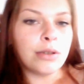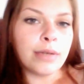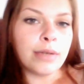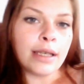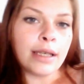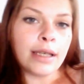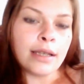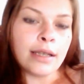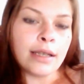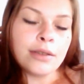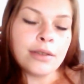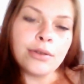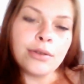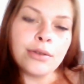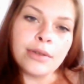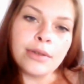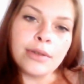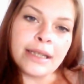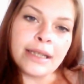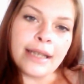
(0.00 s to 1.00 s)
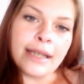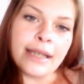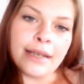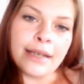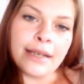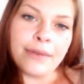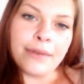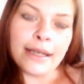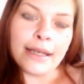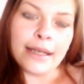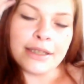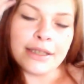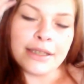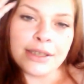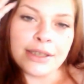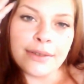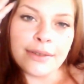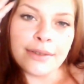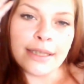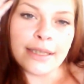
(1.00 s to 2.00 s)
can totally take advantage
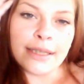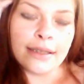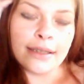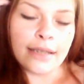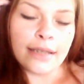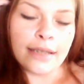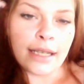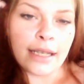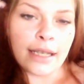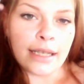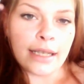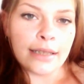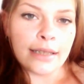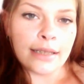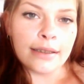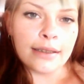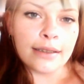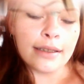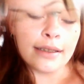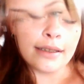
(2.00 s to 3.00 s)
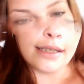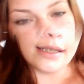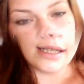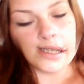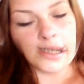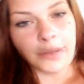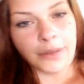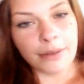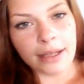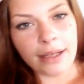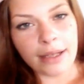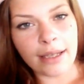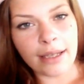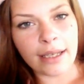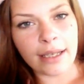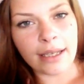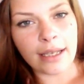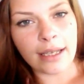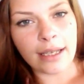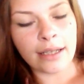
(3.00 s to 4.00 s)
of it. And if you look at
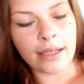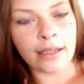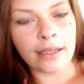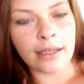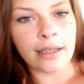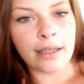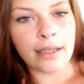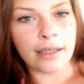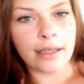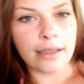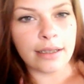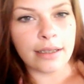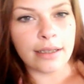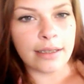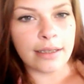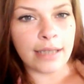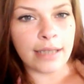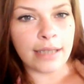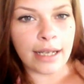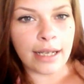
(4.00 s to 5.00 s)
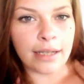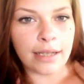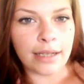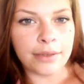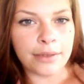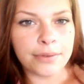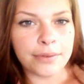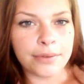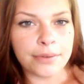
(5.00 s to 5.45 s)
everything in a negative,